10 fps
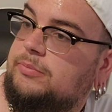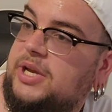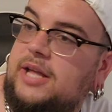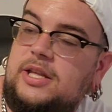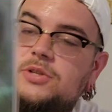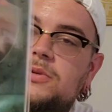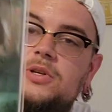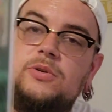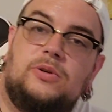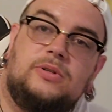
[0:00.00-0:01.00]
yeah, that's
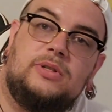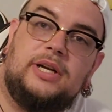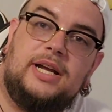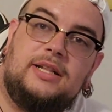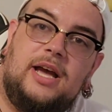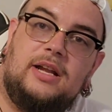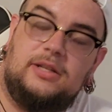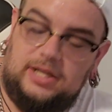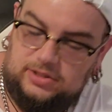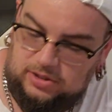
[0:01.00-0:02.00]
really cool. I got
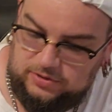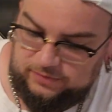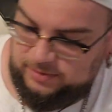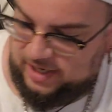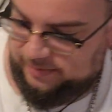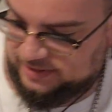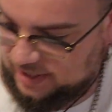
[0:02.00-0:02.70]
that. That's also from Comic